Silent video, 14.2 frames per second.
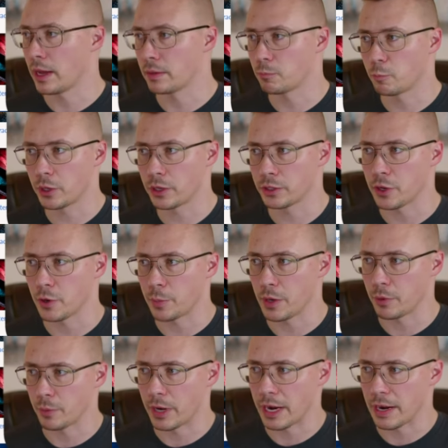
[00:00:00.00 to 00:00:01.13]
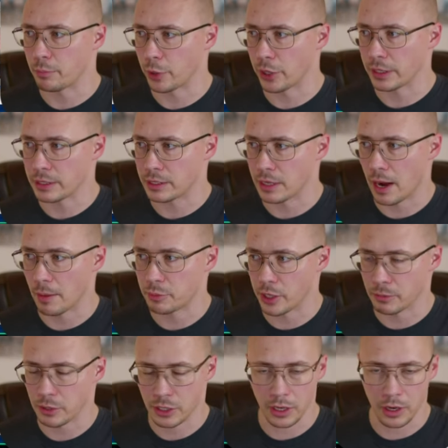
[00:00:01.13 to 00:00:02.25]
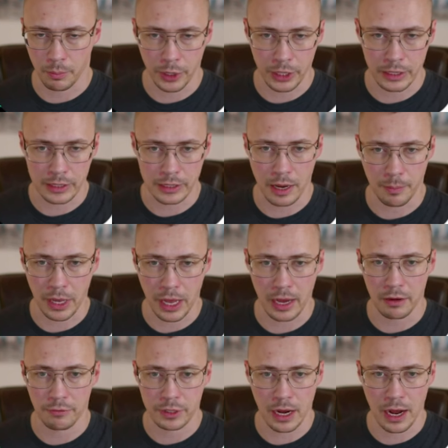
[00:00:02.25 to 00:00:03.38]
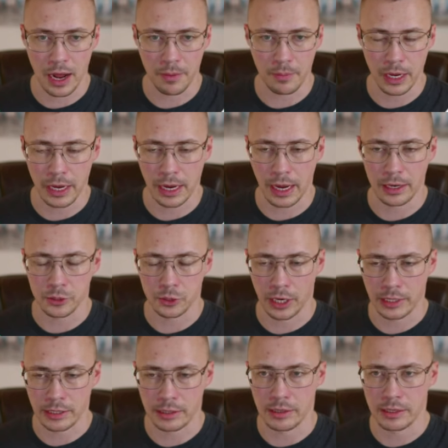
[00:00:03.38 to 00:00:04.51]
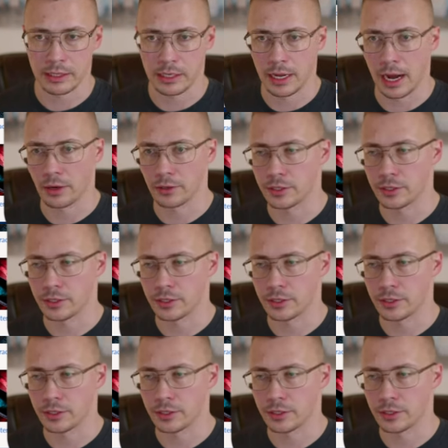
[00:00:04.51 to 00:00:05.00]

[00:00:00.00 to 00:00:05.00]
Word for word: one or two people might bring this up, so I'm just gonna bring this up ahead of time and address this now.